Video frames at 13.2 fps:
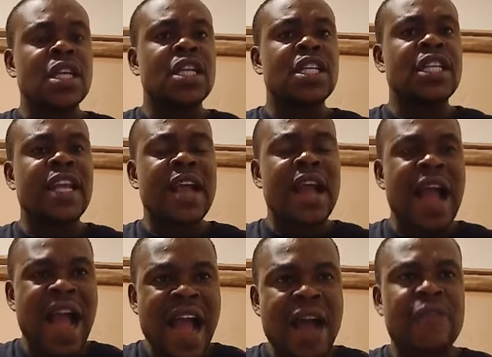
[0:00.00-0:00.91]
They
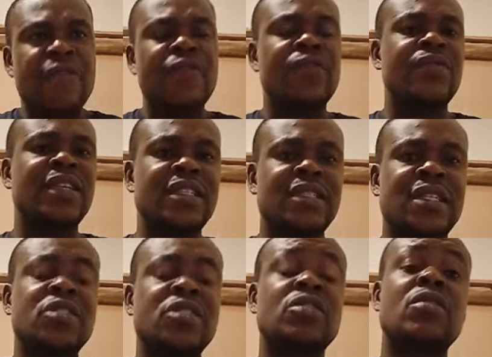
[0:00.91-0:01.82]
have the
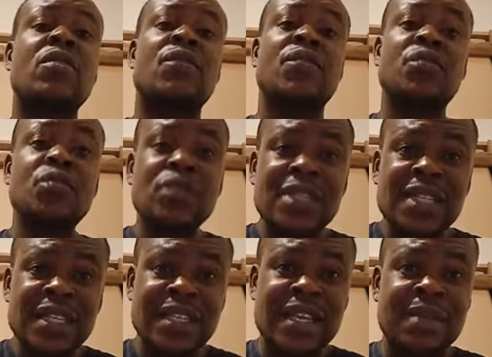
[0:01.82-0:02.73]
intention of using
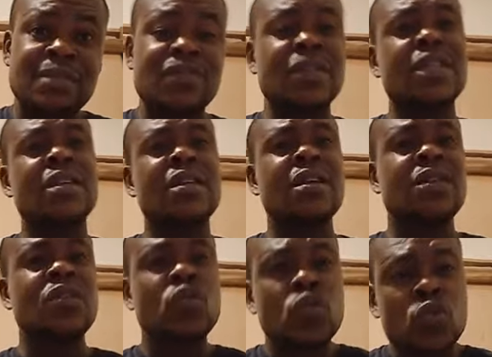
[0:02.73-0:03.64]
them
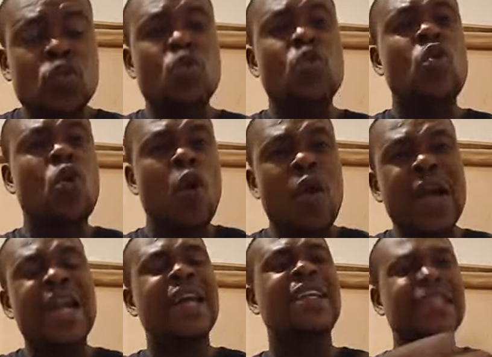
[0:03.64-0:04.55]
to
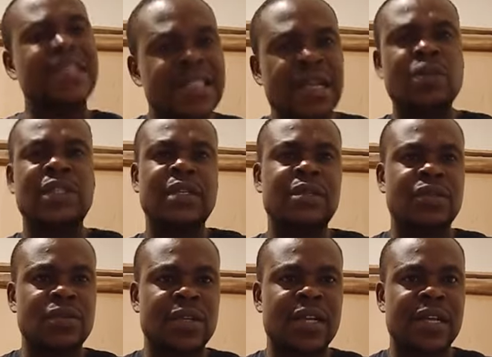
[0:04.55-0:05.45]
conquer the southern
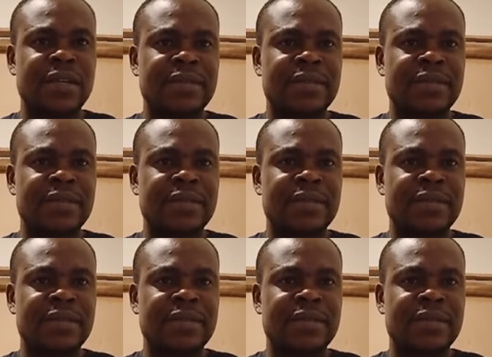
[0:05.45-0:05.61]
Sudan.